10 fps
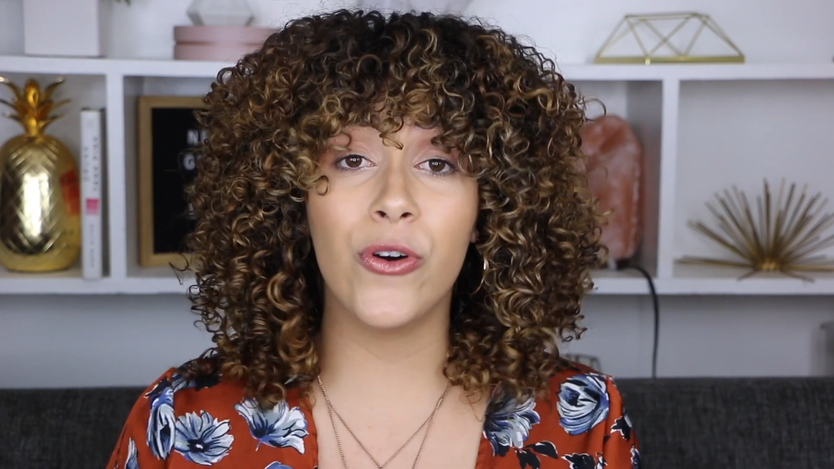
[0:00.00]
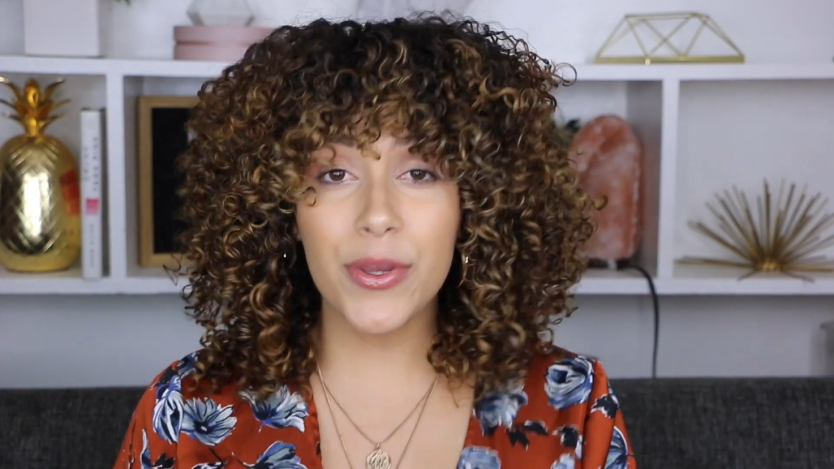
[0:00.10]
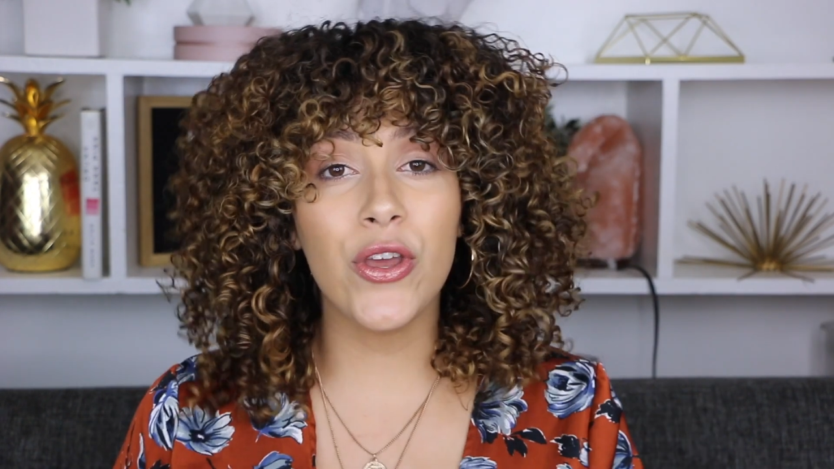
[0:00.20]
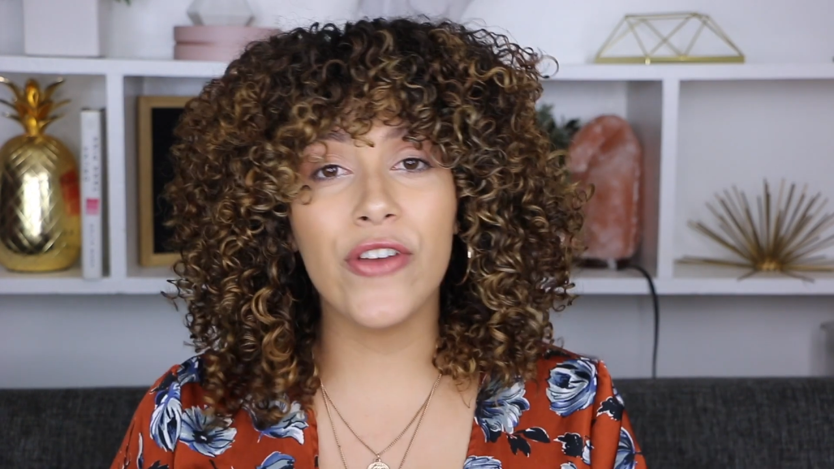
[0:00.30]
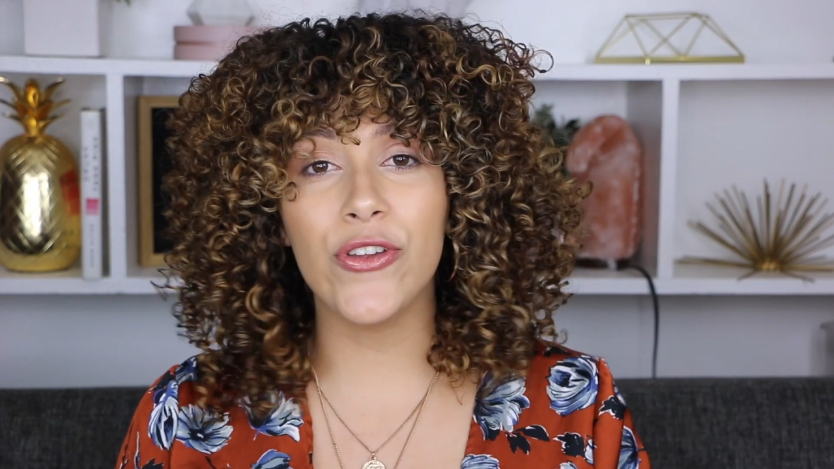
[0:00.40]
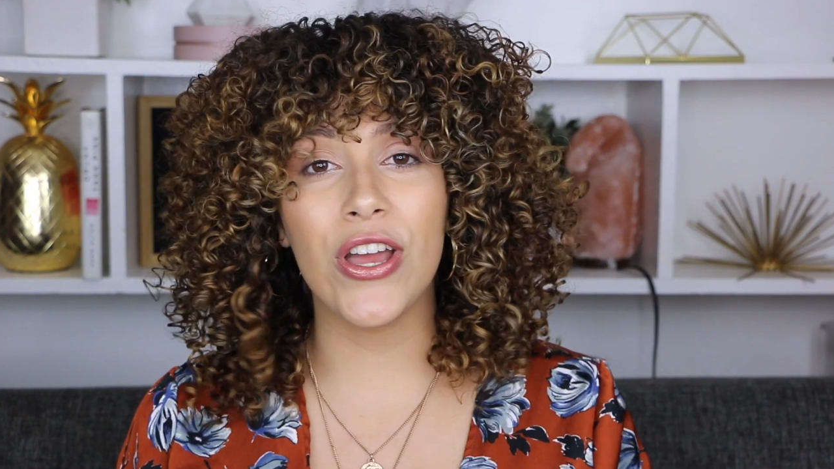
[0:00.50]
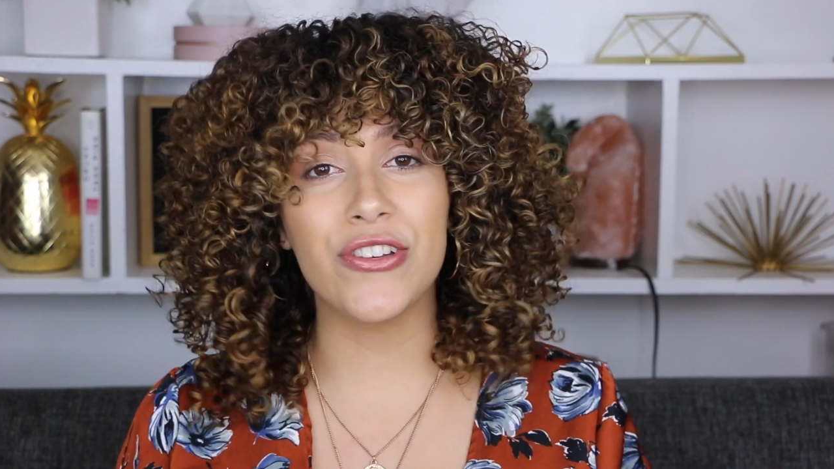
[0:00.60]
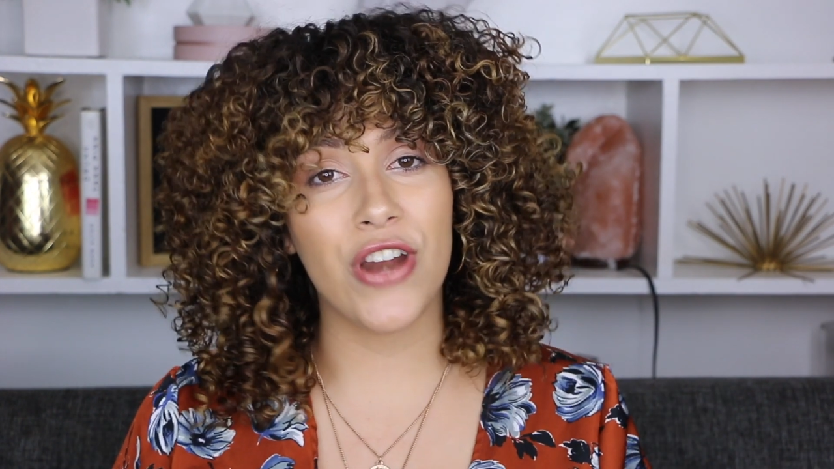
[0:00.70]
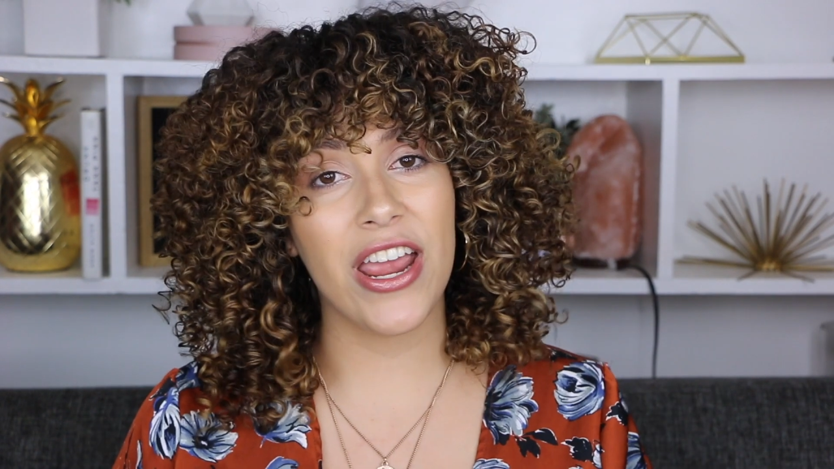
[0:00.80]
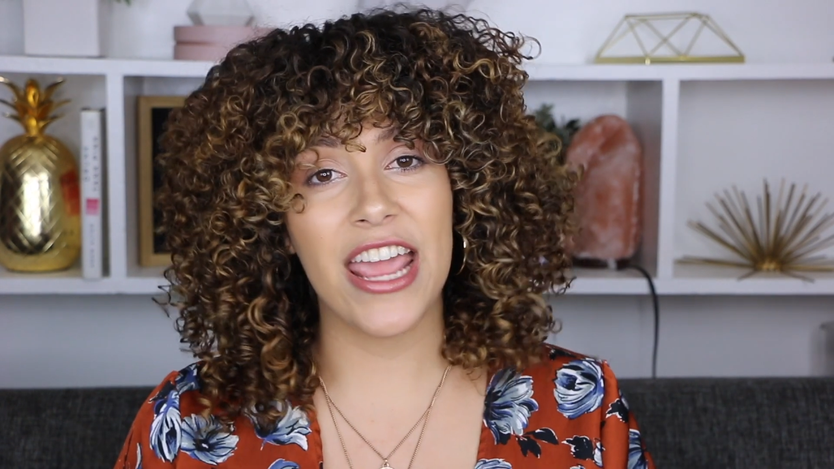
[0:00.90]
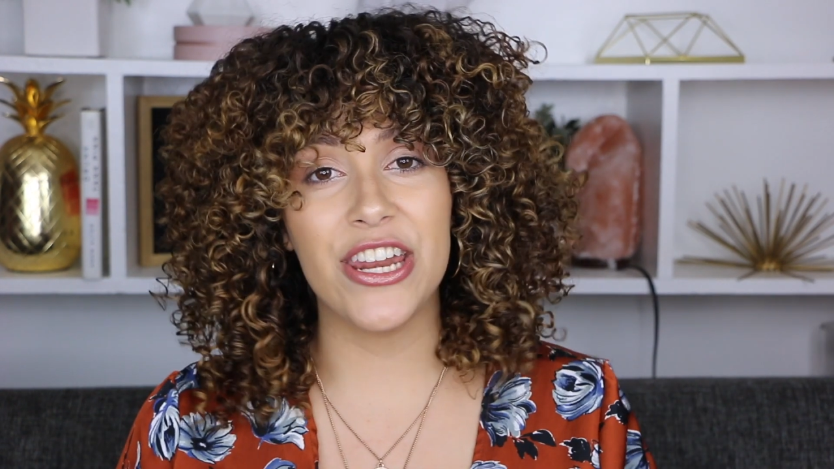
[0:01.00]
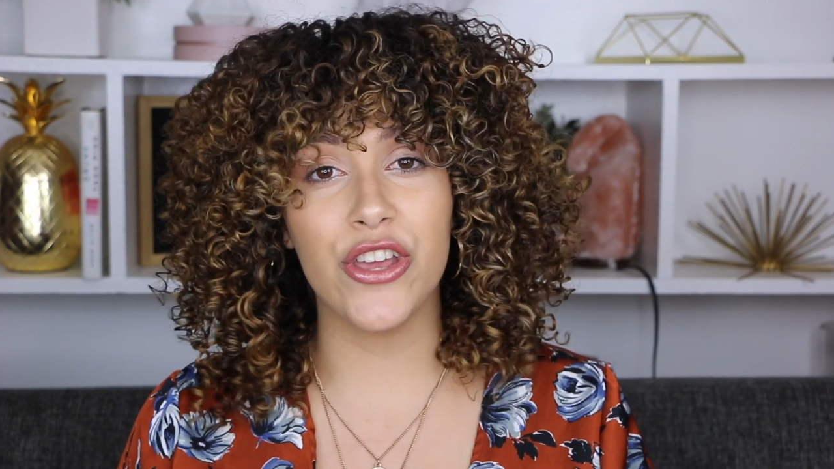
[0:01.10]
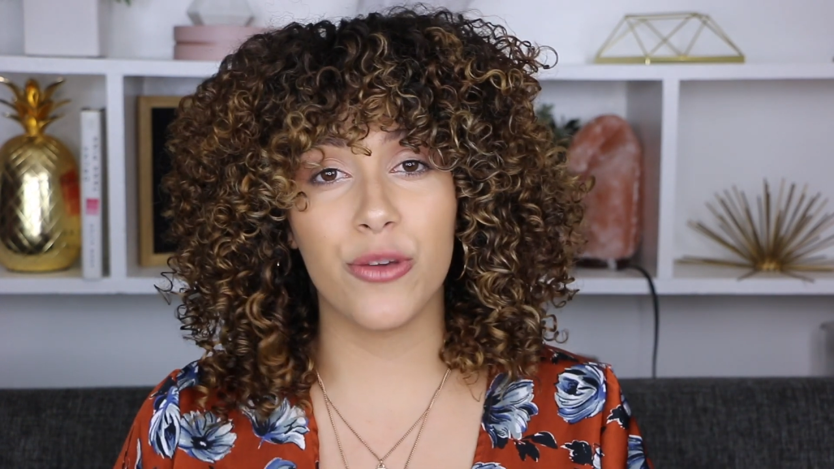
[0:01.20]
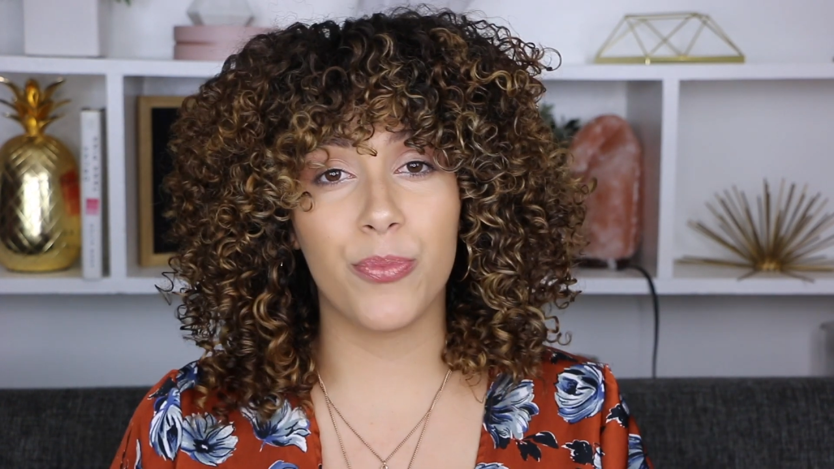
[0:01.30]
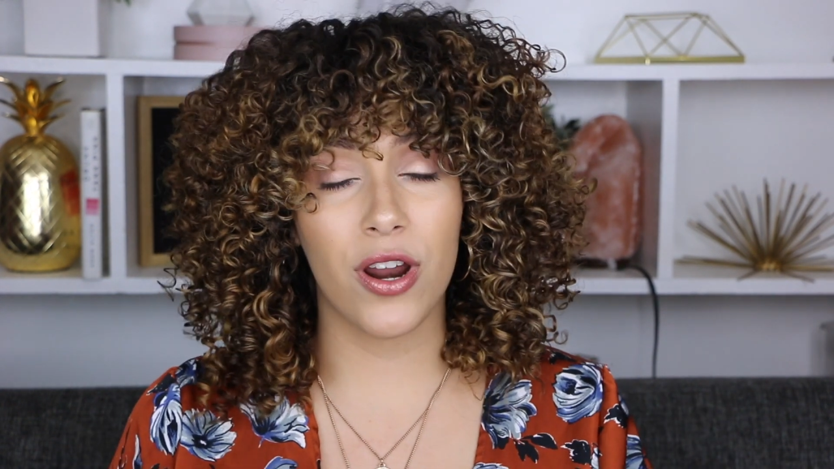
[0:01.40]
Let me know if you had tried any
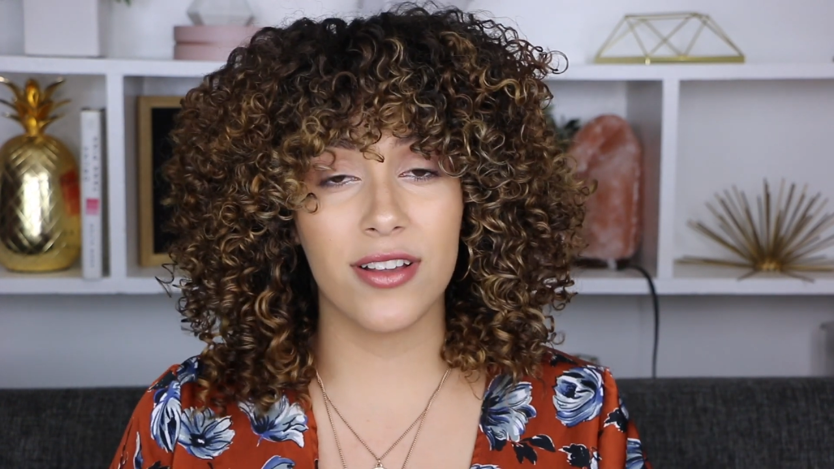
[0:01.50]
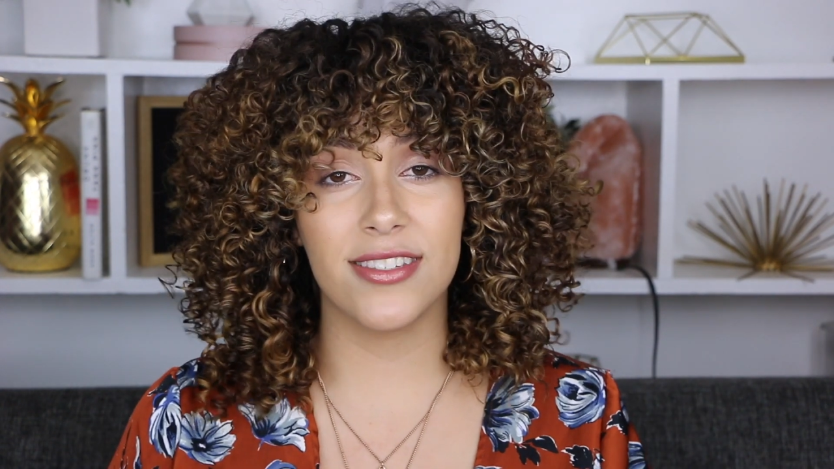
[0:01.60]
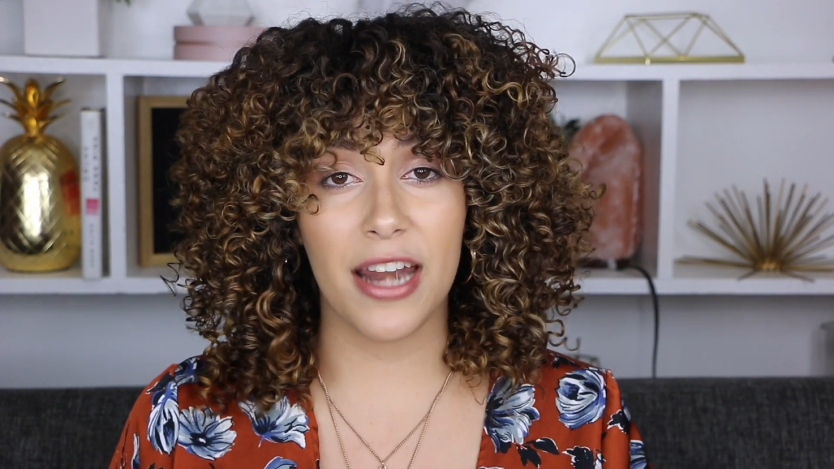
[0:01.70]
other products